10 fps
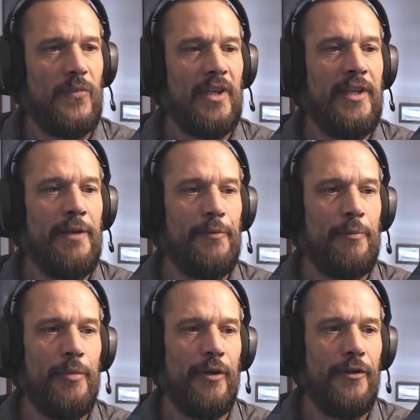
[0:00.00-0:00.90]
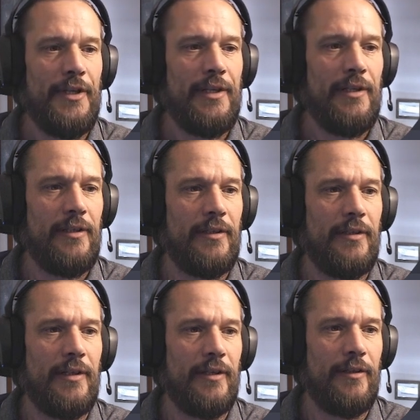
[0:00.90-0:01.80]
keep the building,
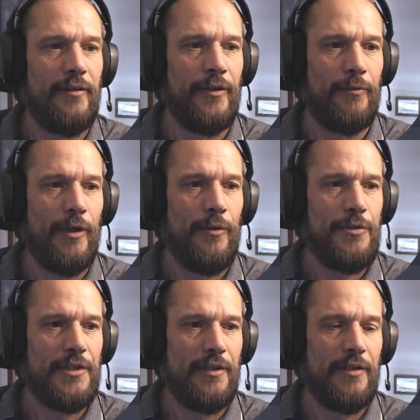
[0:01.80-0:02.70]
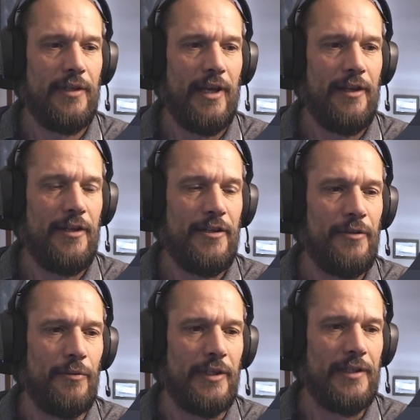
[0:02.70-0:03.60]
the road, and the
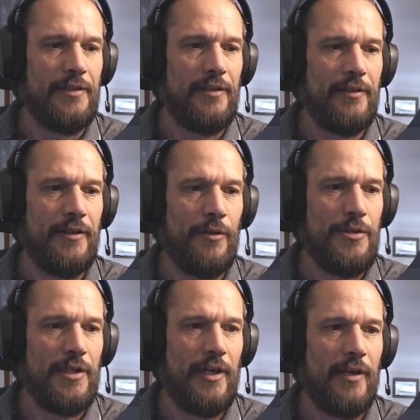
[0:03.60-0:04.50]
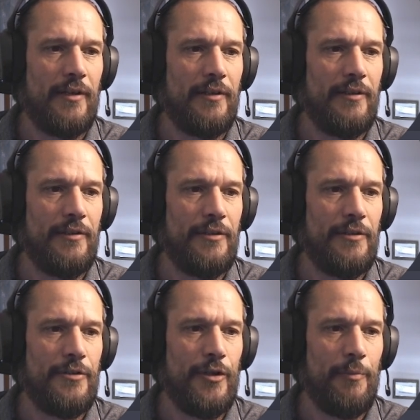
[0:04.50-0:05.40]
unit. Those are
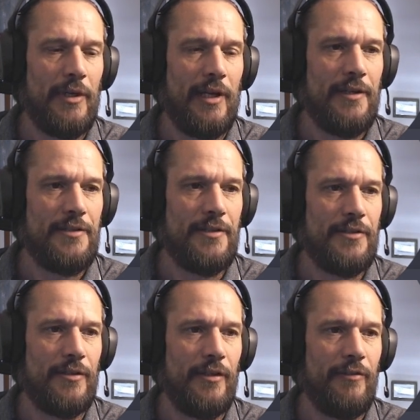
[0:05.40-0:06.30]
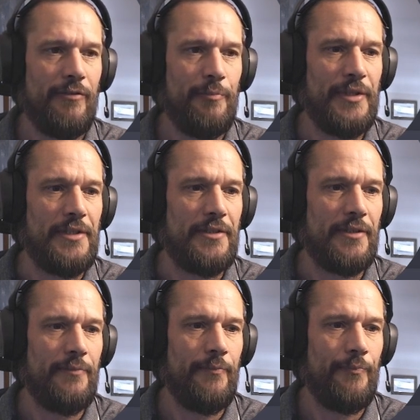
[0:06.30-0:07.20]
the subclasses of piece.
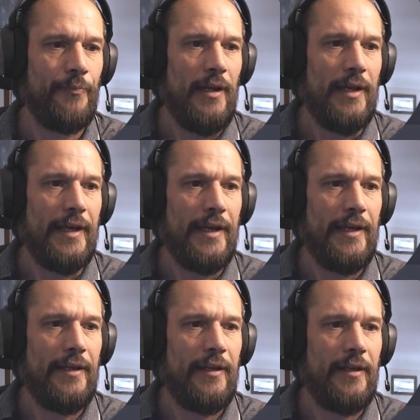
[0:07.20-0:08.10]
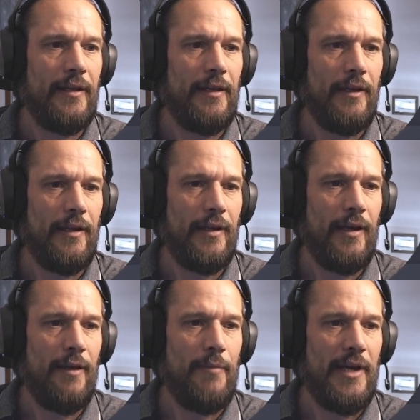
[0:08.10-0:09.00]
And
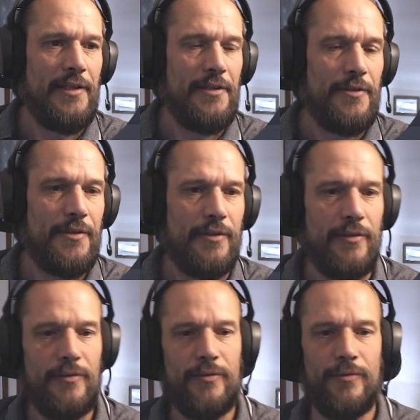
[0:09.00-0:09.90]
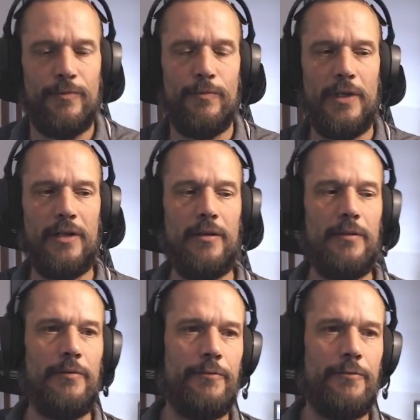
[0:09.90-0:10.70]
I might as well